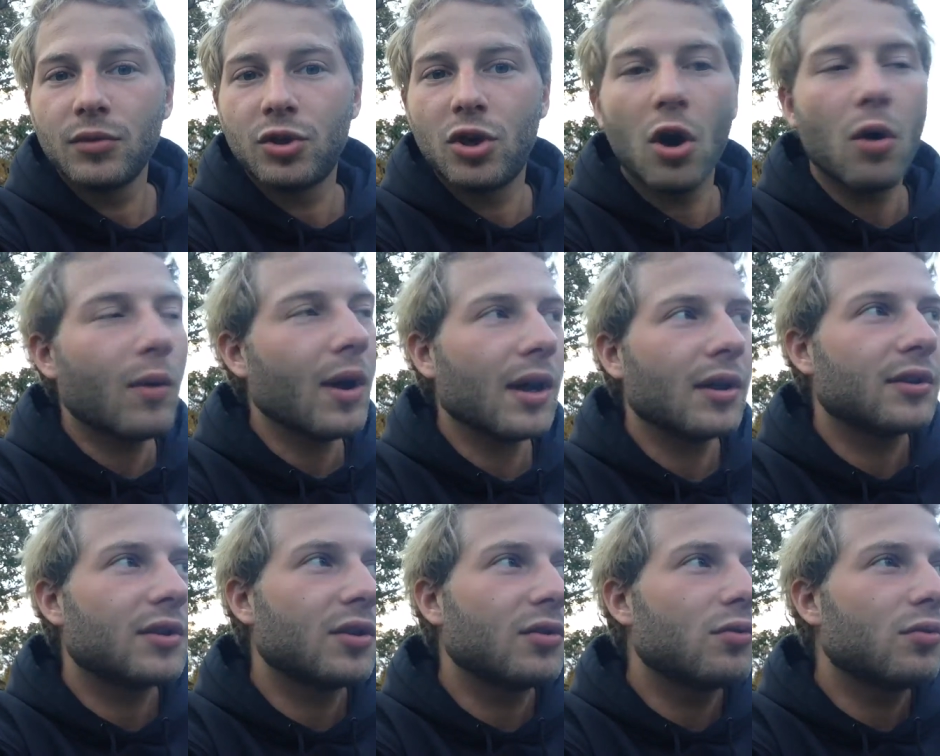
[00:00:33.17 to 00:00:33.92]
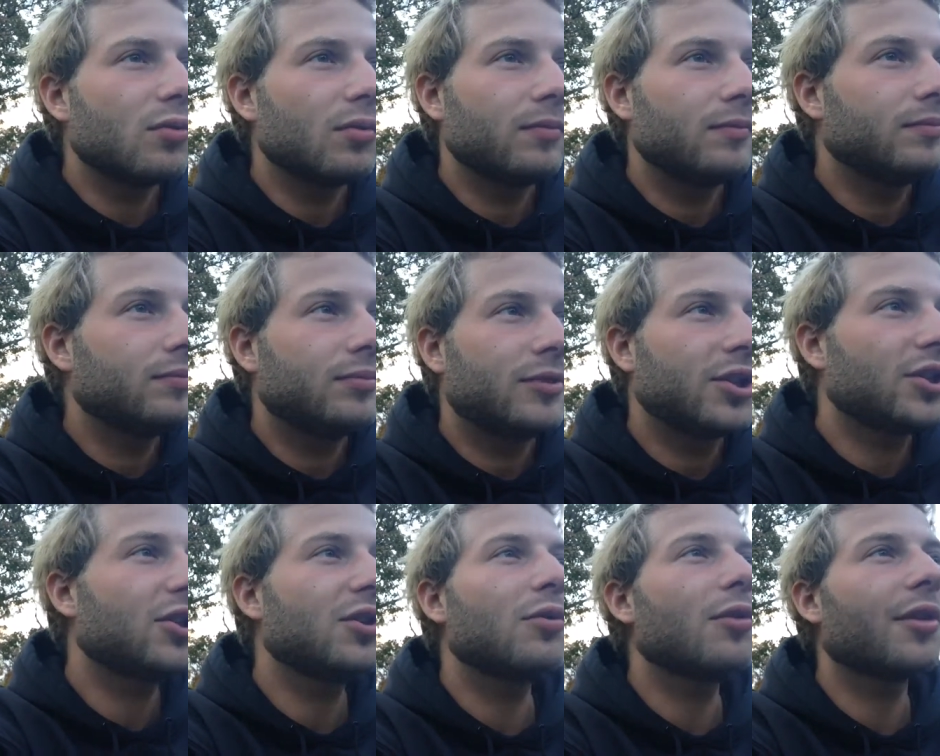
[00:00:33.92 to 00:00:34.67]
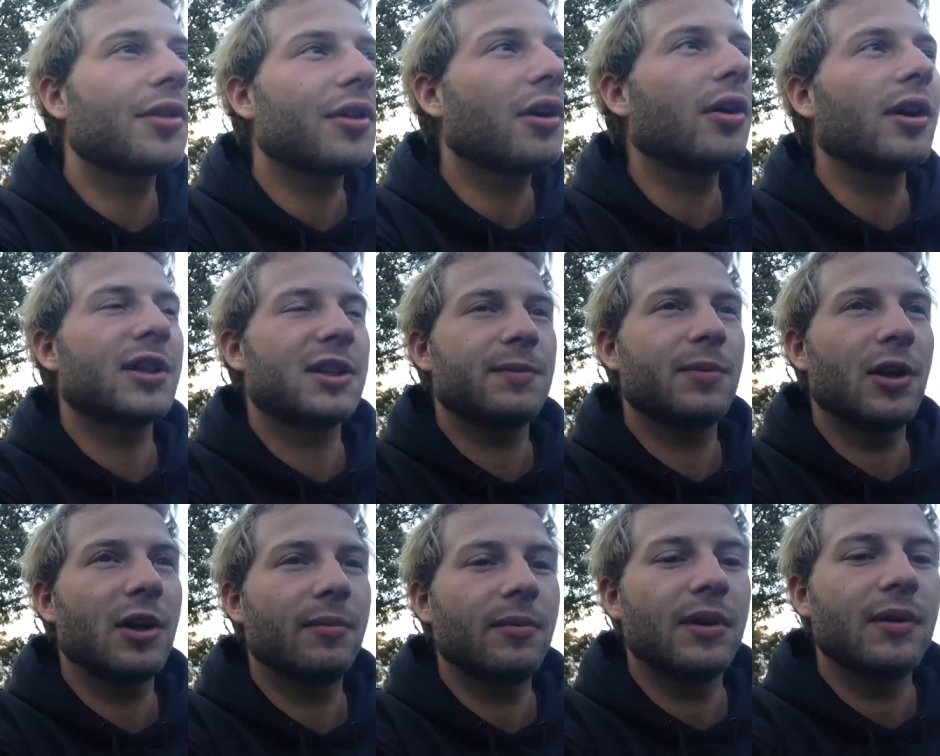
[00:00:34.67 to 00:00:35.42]
Go out, do just do a thought
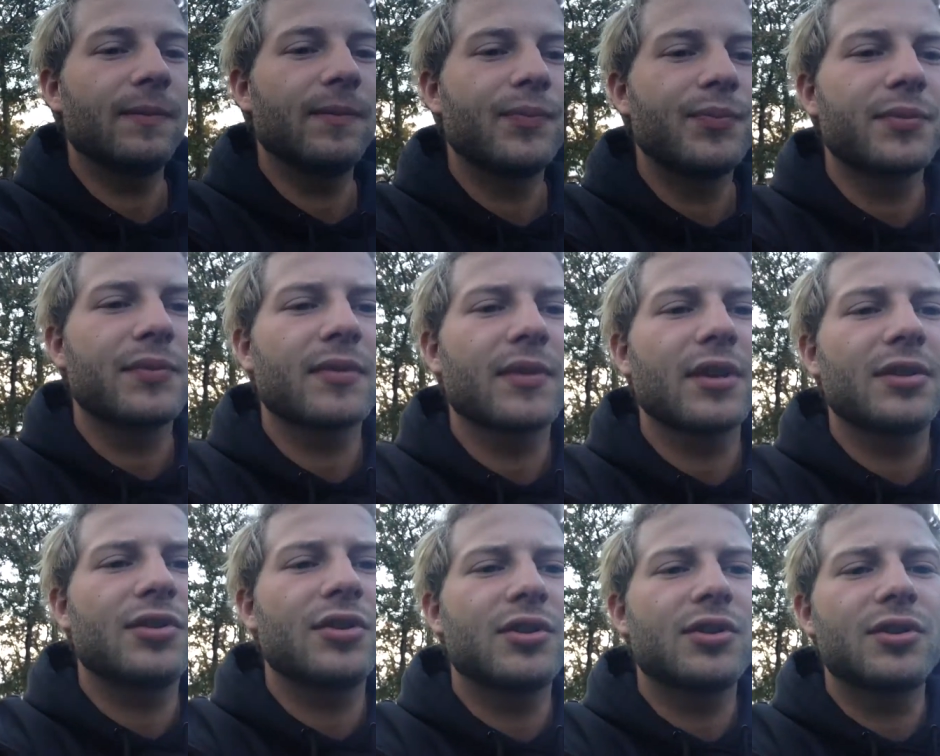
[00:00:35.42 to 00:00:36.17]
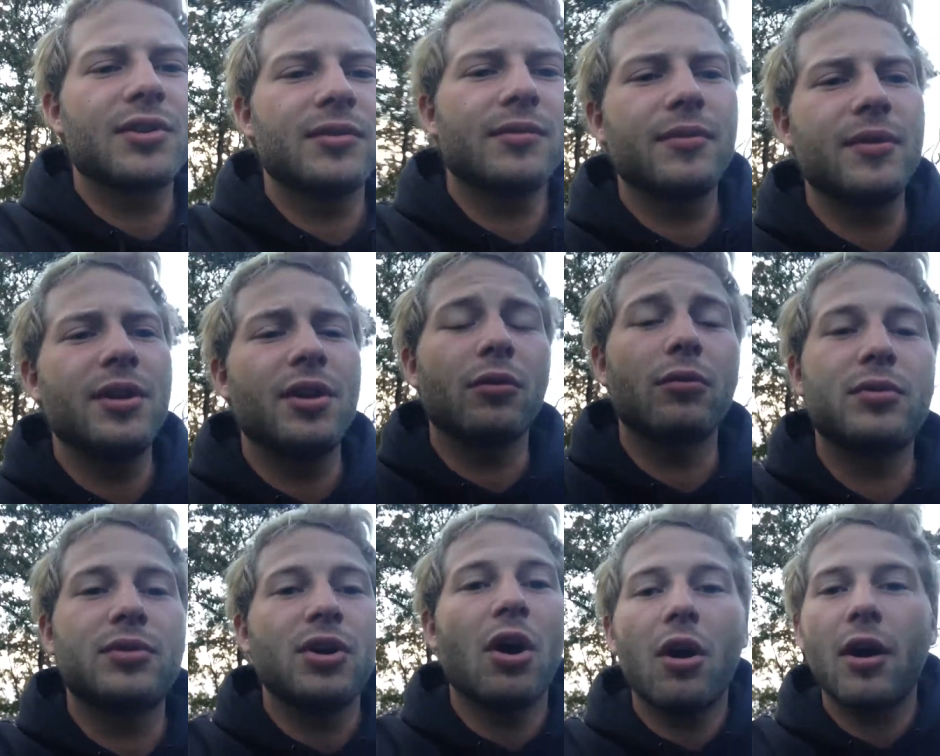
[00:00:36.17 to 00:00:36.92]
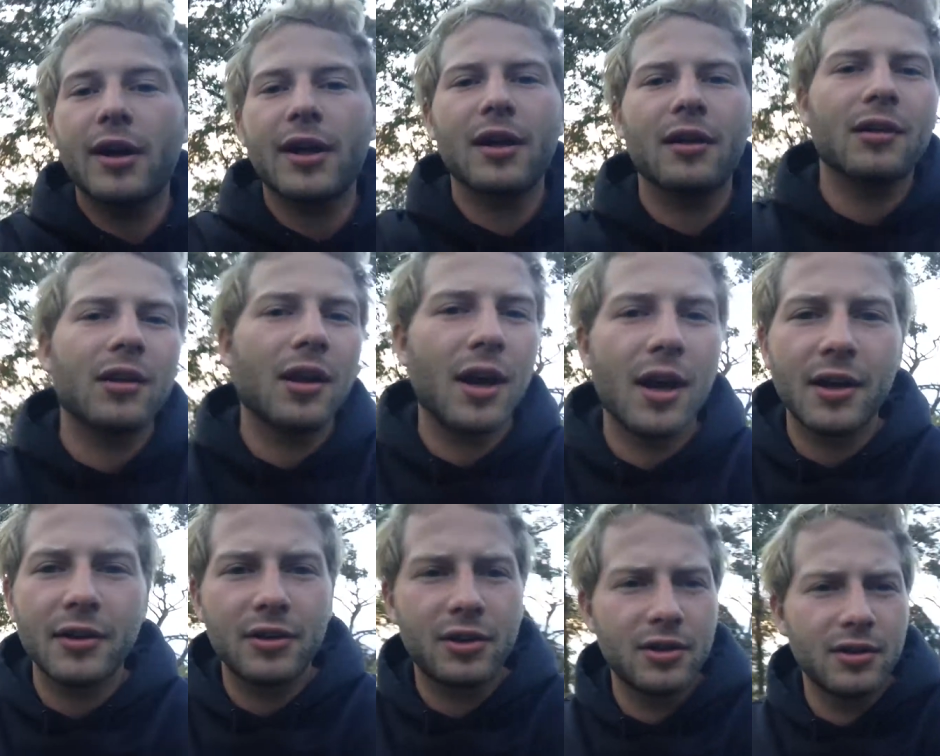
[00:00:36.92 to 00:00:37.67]
experiment. Just you know, talk out
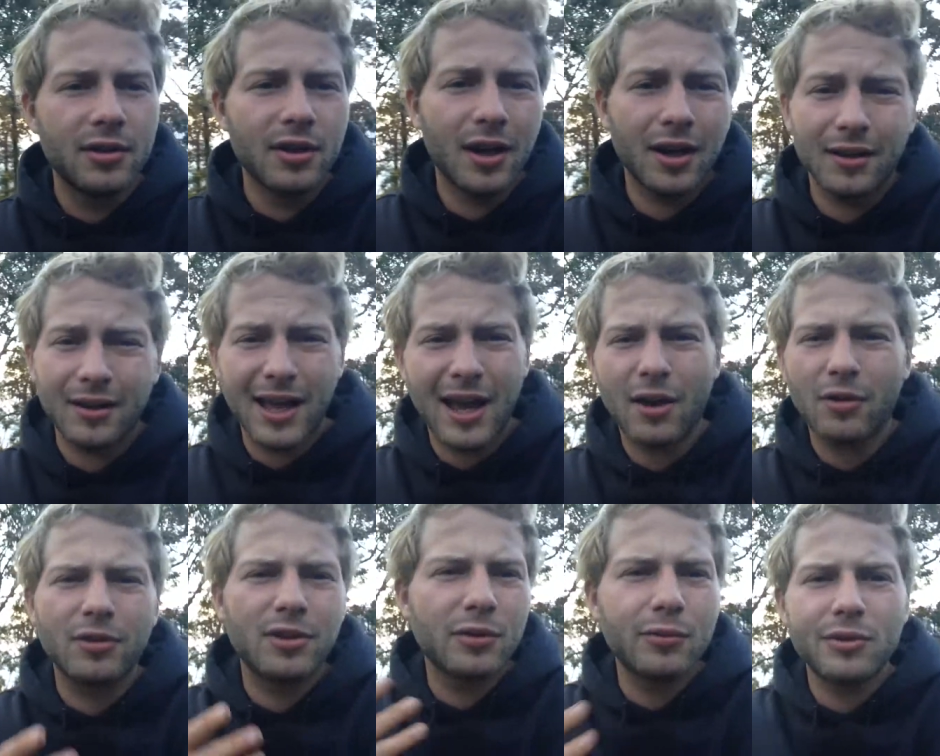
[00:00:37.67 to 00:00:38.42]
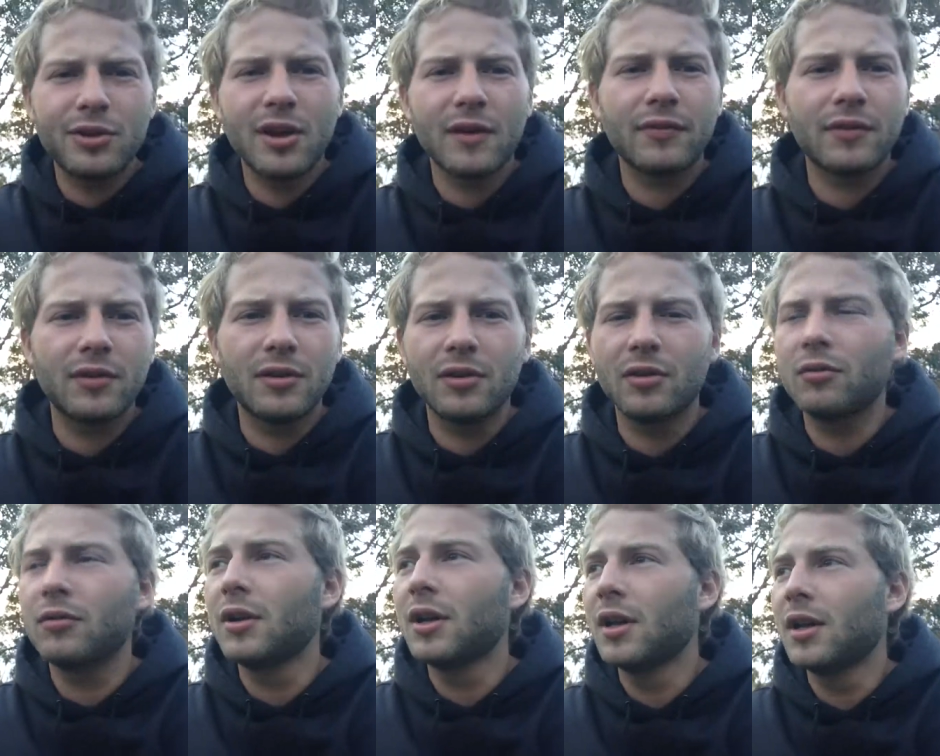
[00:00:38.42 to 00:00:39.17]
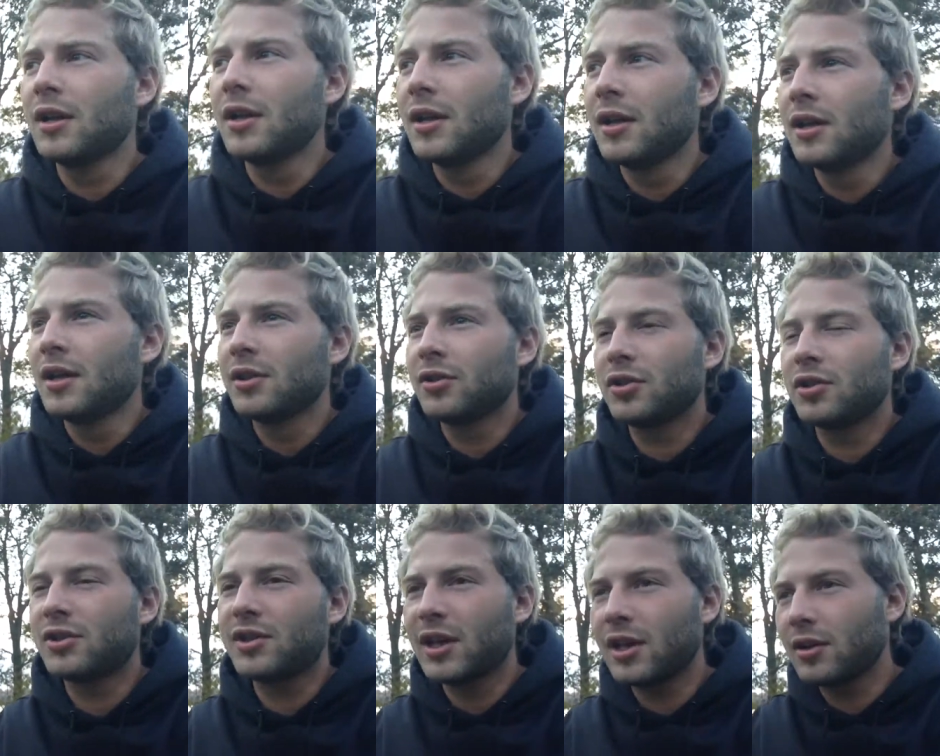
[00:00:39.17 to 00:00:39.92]
loud, out loud. Do what you have to do.
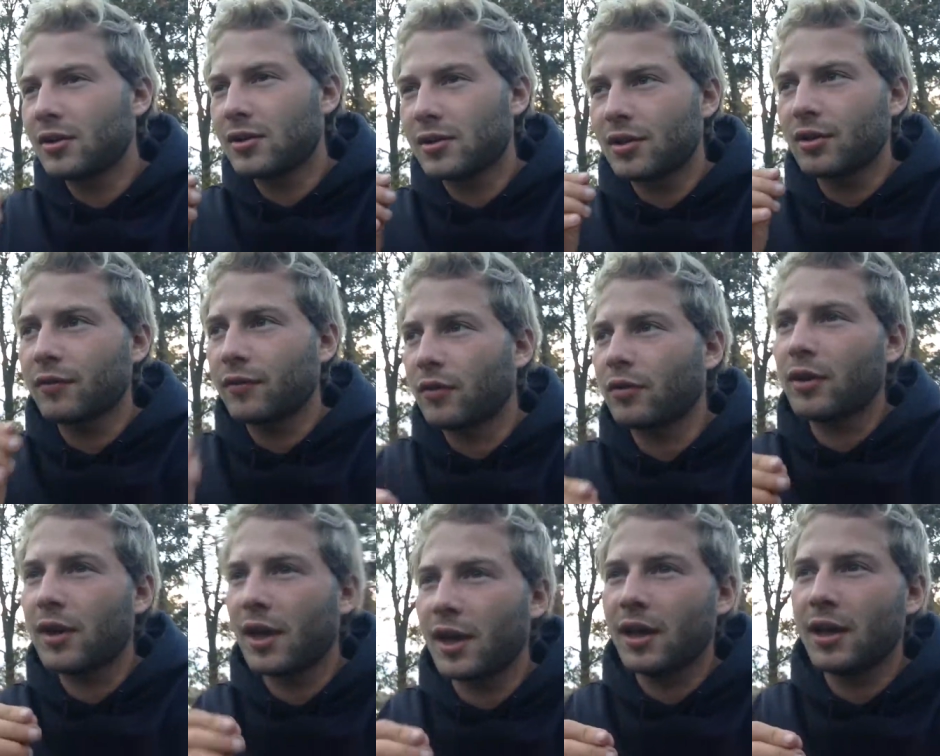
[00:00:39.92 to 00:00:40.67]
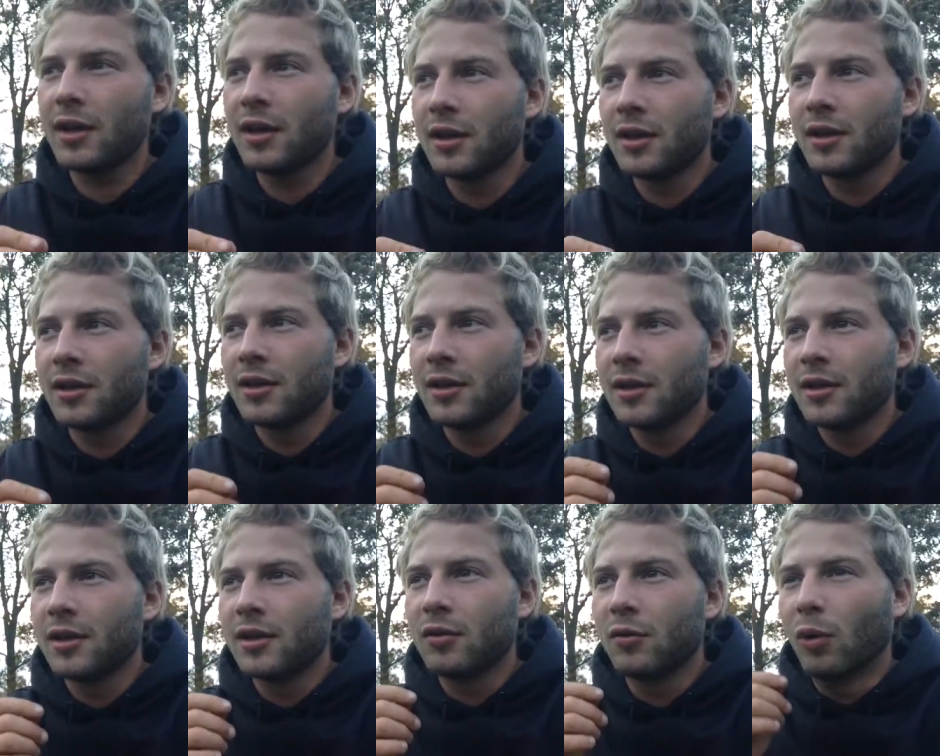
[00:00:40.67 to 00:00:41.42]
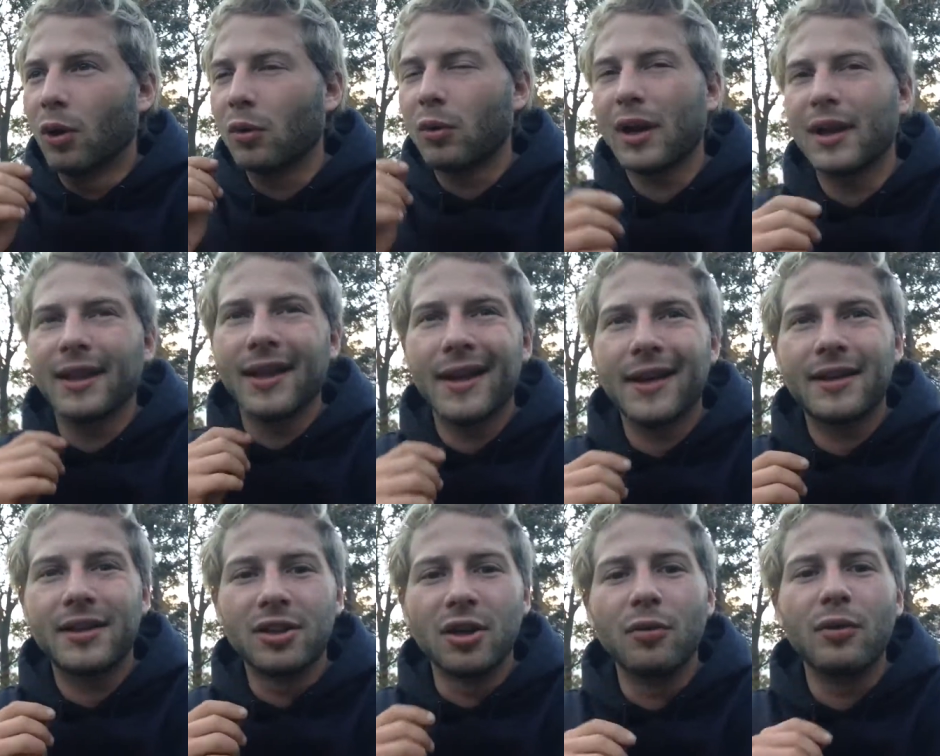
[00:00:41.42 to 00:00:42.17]
Just say to yourself, okay, what do I
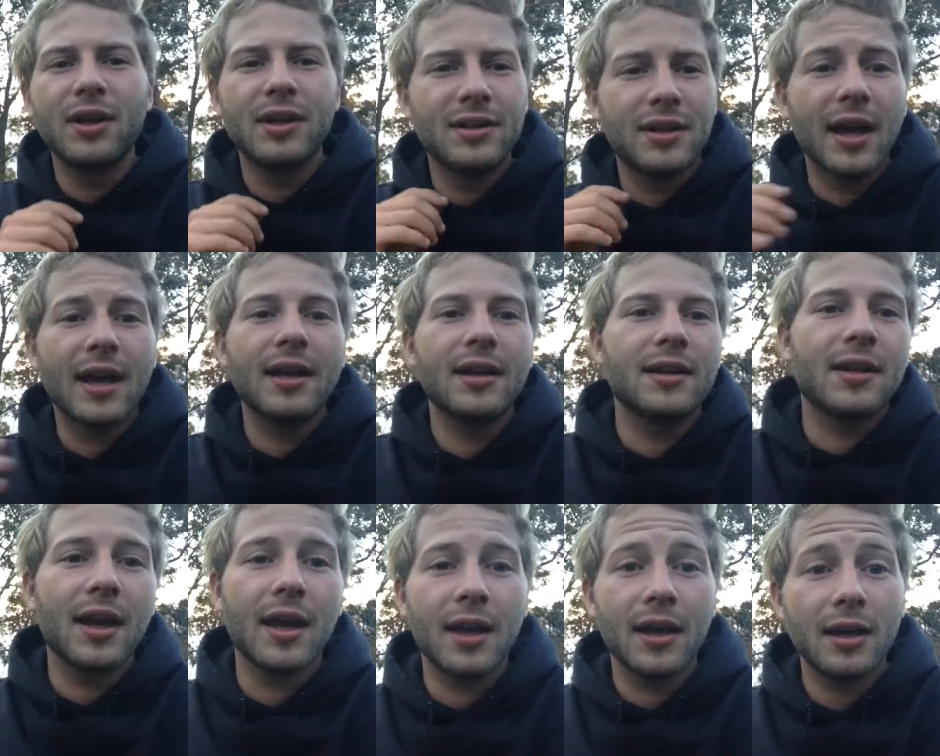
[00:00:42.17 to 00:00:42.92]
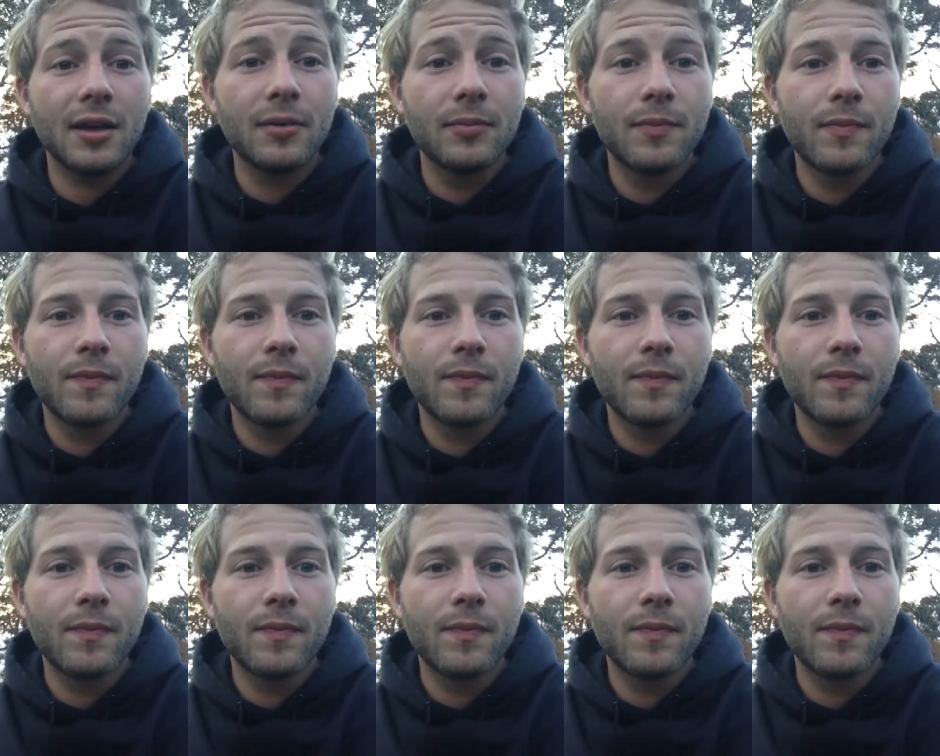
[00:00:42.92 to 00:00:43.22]
like doing day to day?